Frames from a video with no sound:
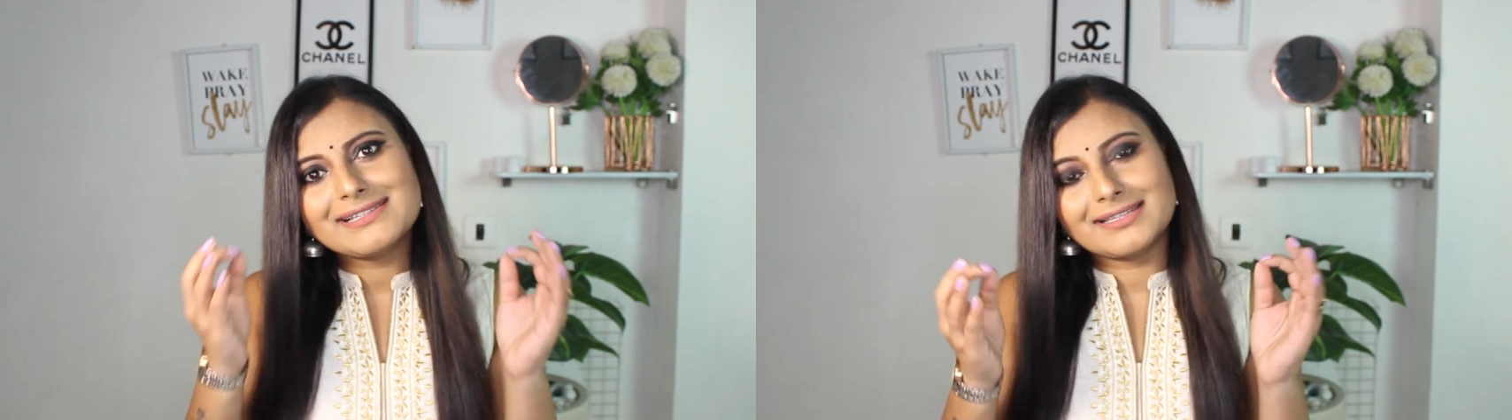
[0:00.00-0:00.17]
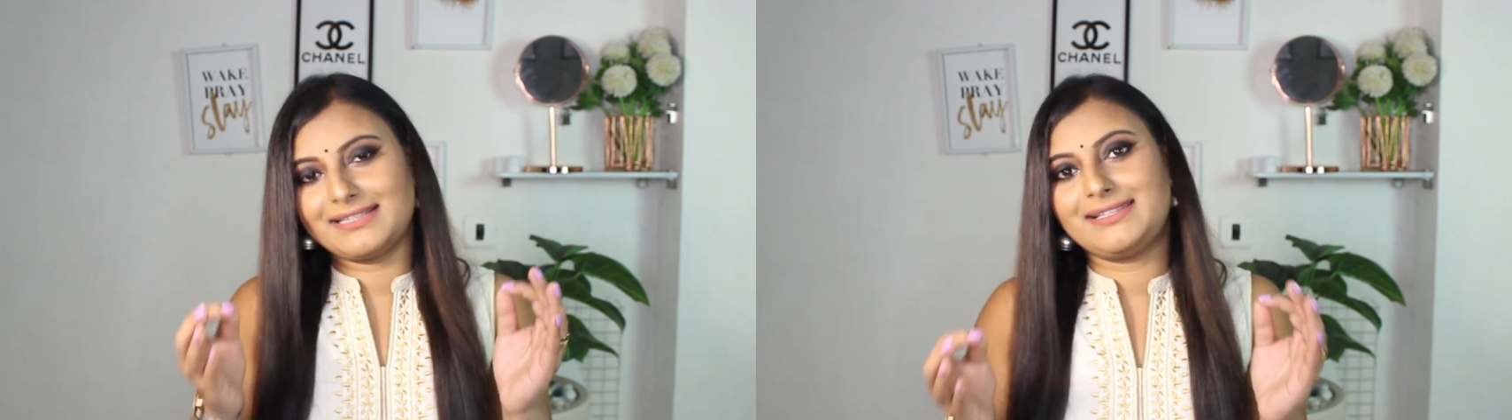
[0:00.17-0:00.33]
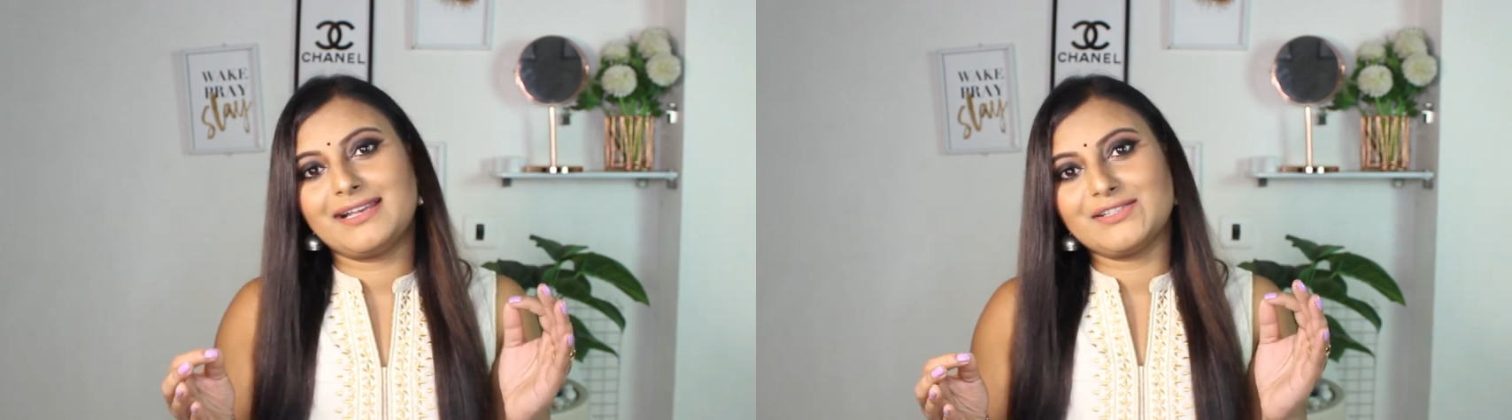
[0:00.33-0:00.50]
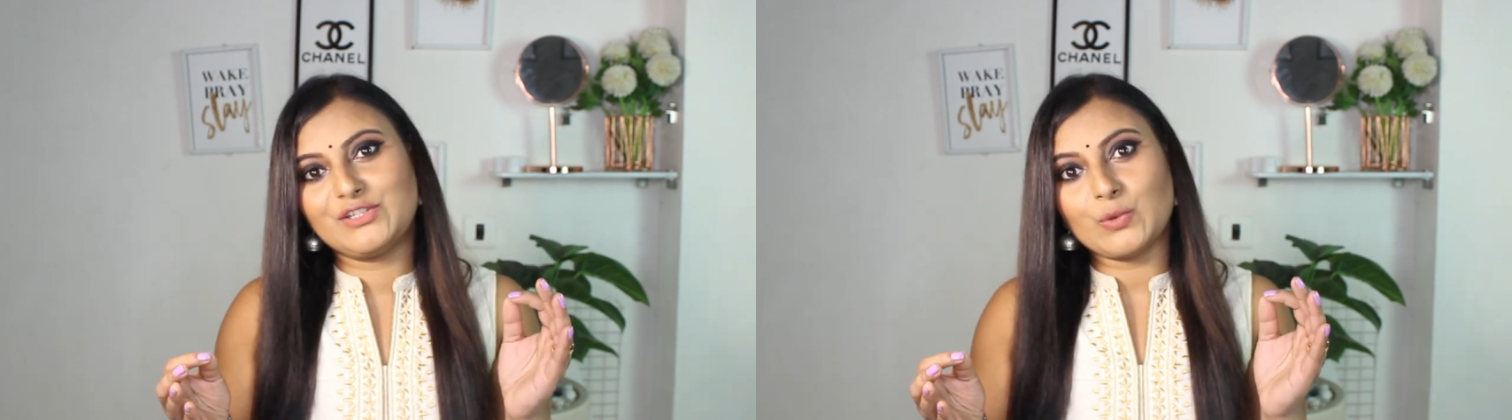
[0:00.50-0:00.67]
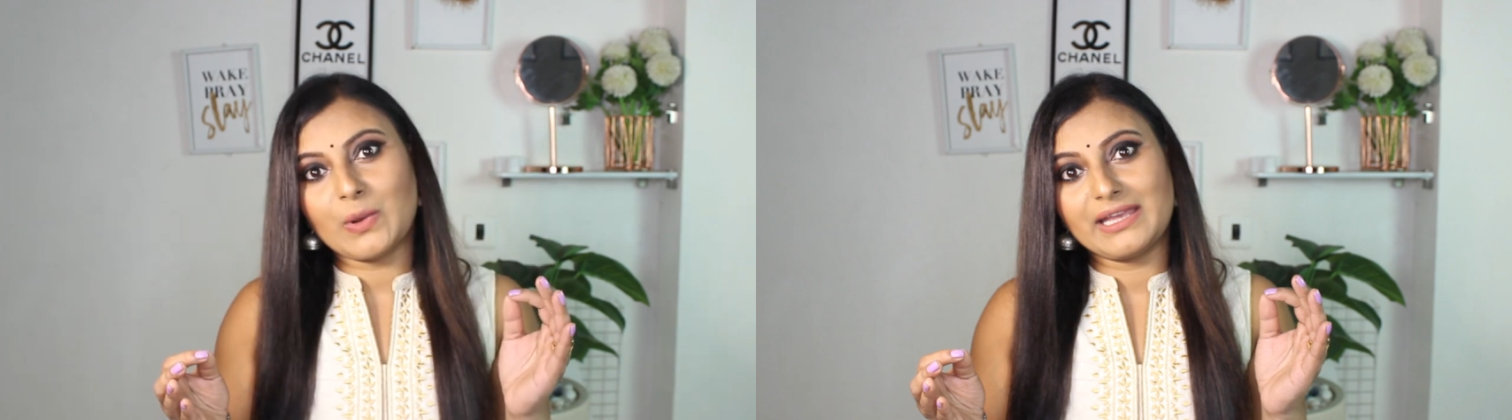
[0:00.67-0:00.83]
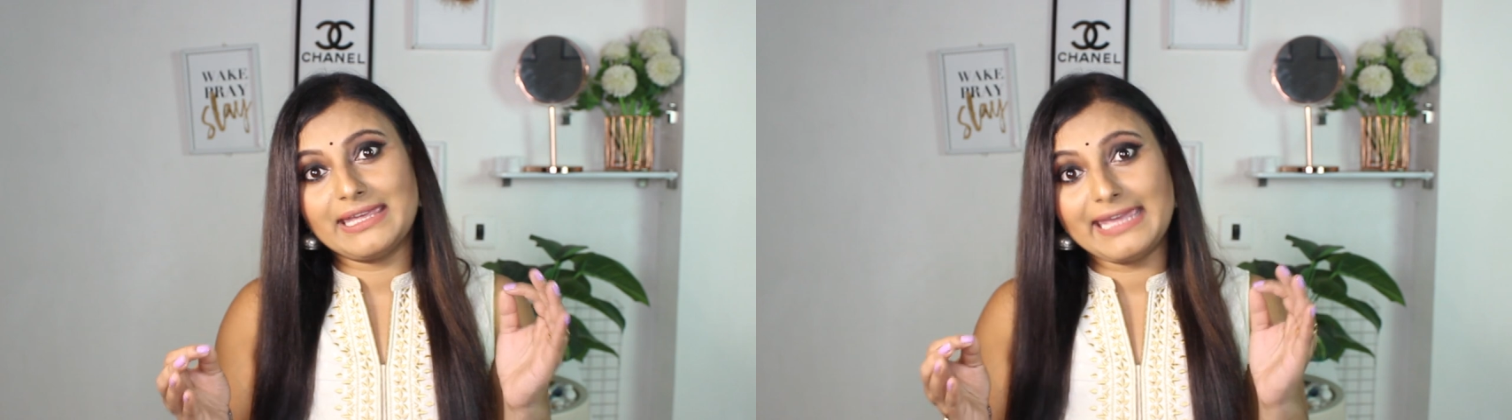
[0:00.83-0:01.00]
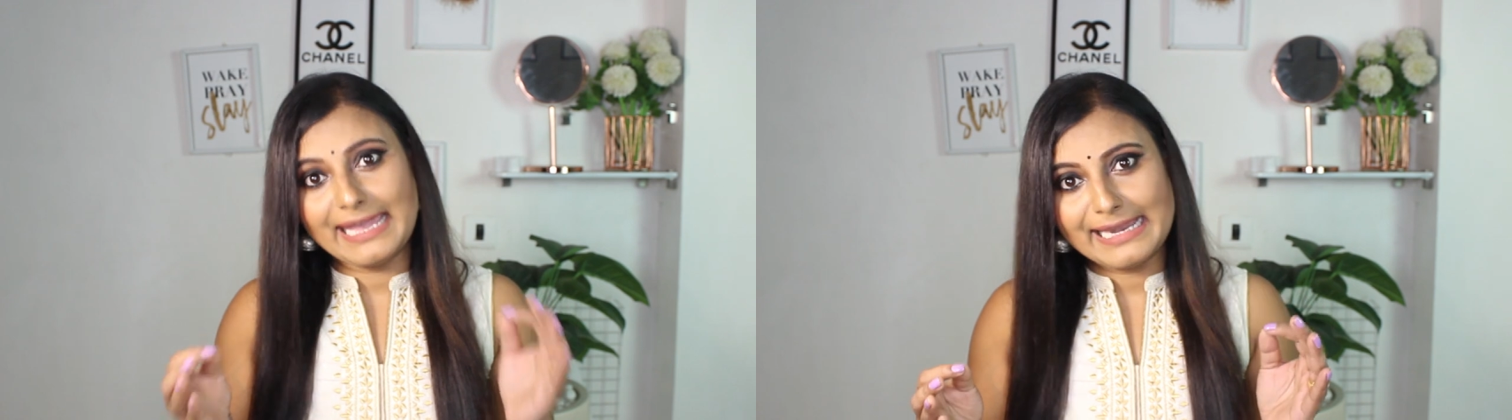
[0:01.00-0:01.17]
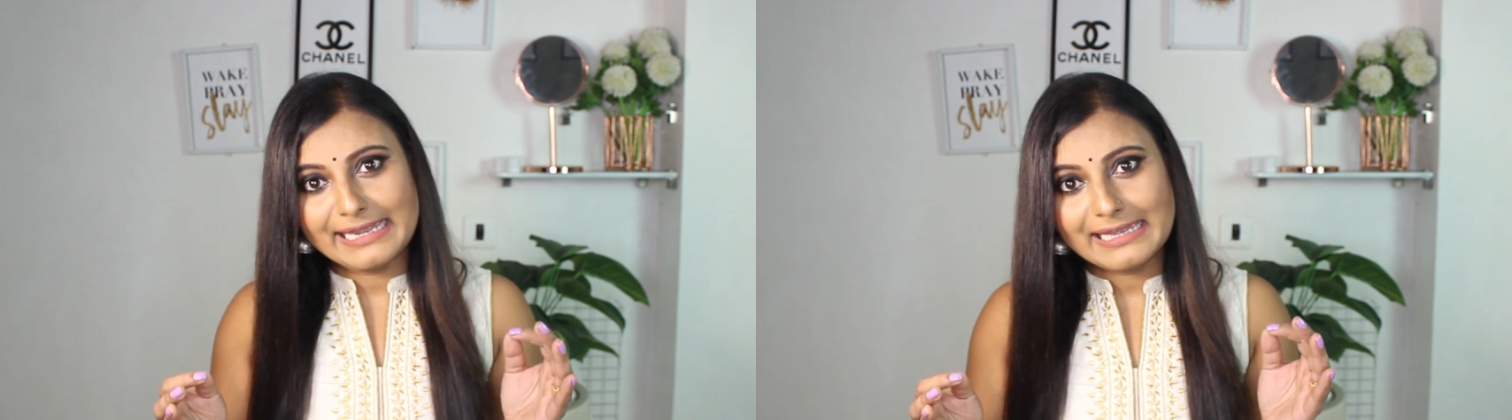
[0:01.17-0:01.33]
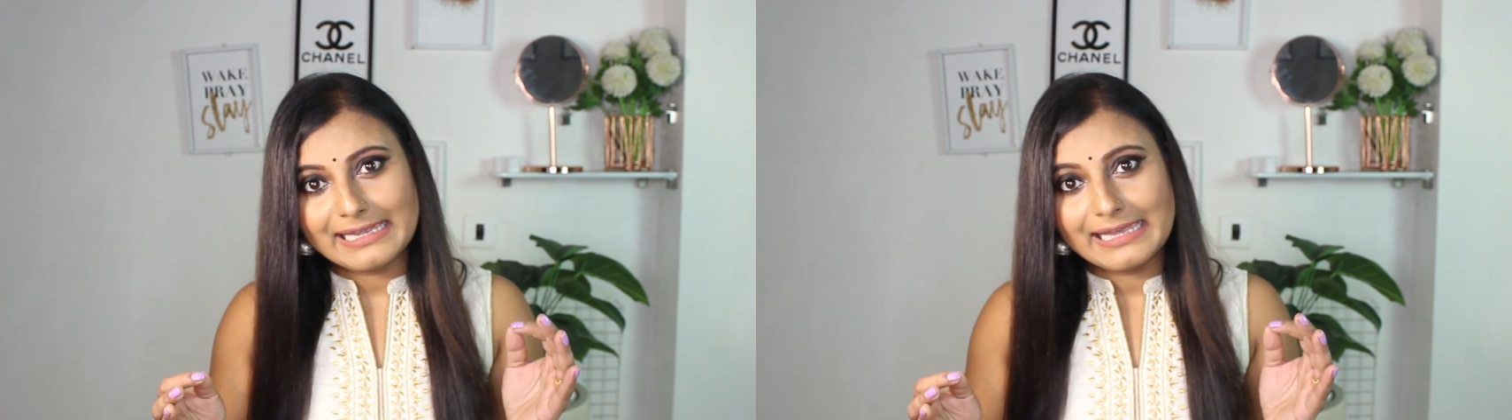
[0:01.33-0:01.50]
success you're
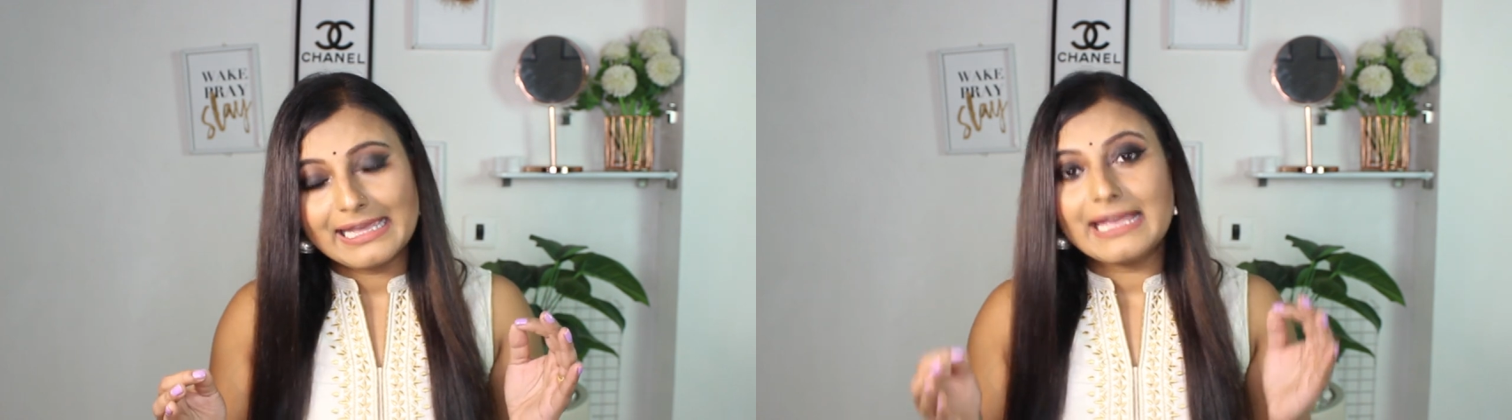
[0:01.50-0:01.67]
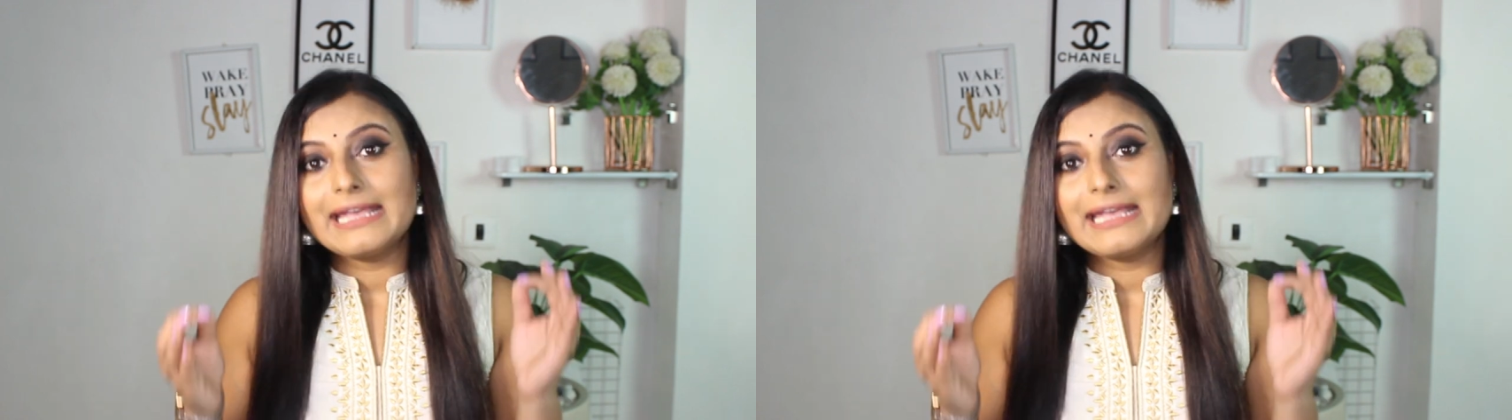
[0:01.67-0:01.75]
gaining.